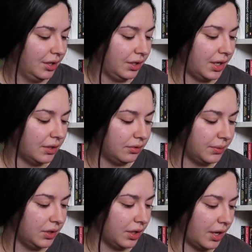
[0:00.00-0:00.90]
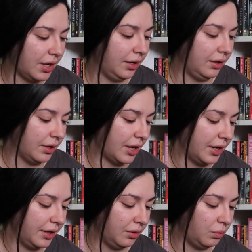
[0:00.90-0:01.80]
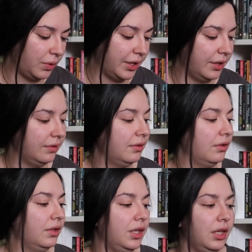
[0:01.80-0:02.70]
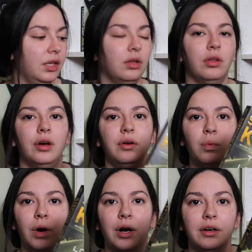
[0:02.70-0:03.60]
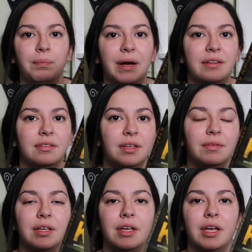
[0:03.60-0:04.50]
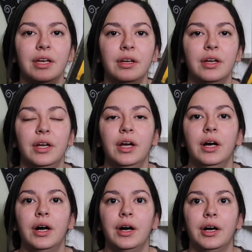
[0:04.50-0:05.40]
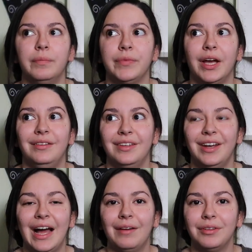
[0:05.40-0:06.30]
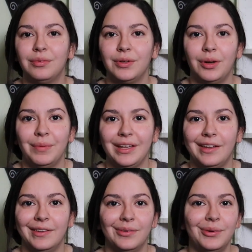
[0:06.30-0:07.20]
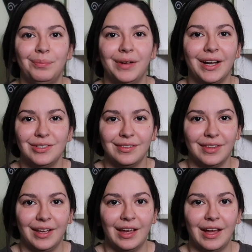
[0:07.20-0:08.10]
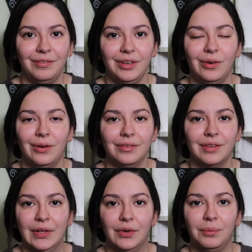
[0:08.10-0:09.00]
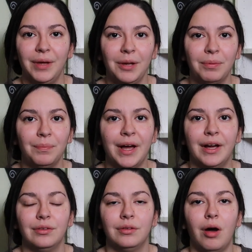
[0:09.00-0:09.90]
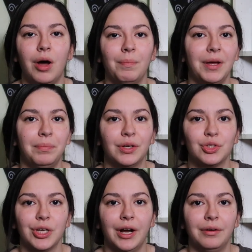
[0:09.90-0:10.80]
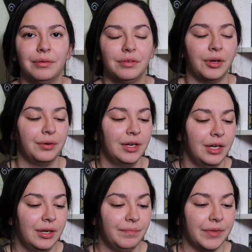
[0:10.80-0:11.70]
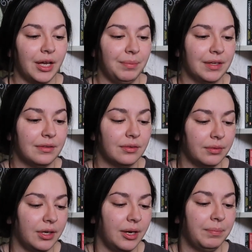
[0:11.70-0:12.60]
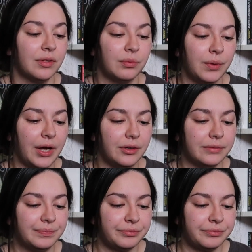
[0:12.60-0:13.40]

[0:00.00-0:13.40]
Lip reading: The next one that I got was The Long Walk by Stephen King. I did have this one on my Kindle, but I just like having all of the little paperbacks on my bookshelf, so I picked this one up as well.